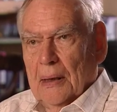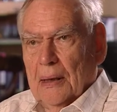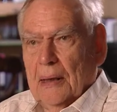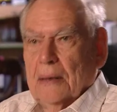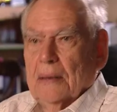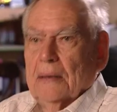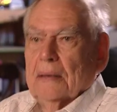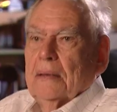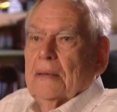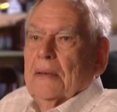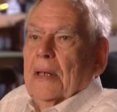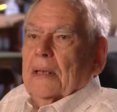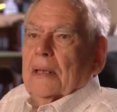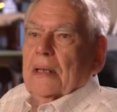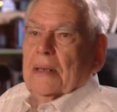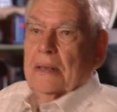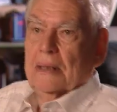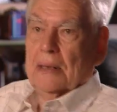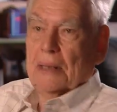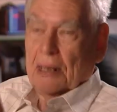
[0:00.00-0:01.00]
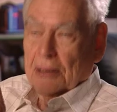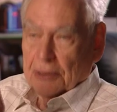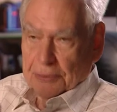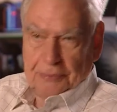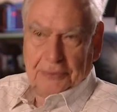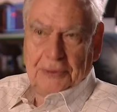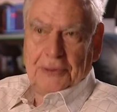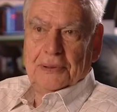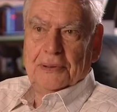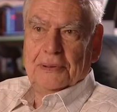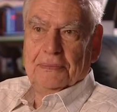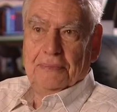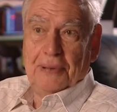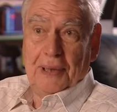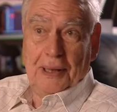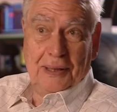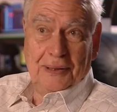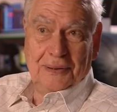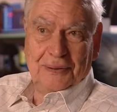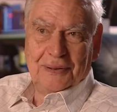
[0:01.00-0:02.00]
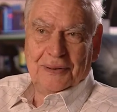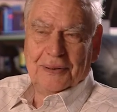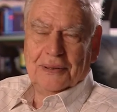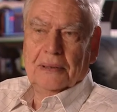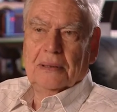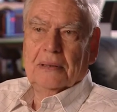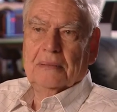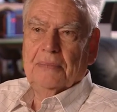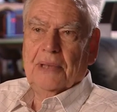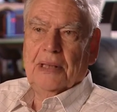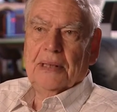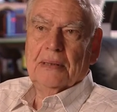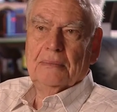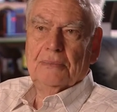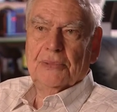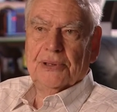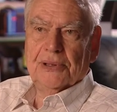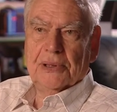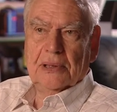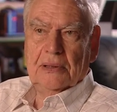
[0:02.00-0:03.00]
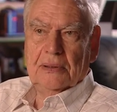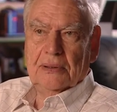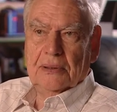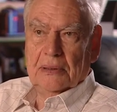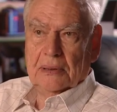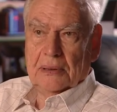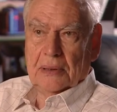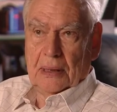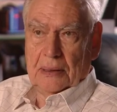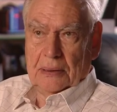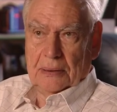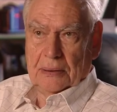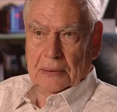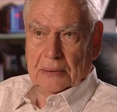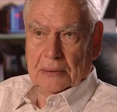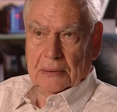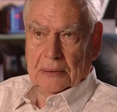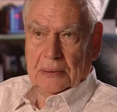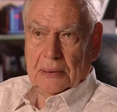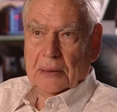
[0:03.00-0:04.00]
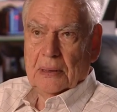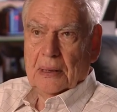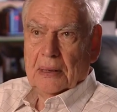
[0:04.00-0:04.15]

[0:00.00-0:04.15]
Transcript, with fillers: And that, I think, ultimately depends on making machines intelligent.